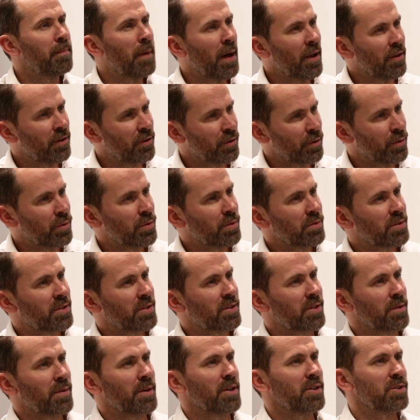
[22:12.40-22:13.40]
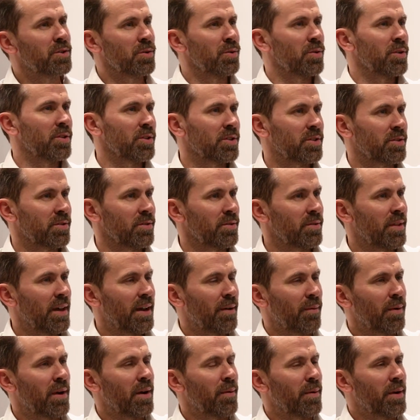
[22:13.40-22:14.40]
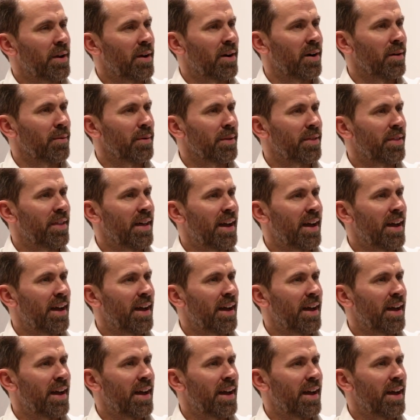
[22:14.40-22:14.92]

the bundles. Do you want to talk us through that, where we are with that?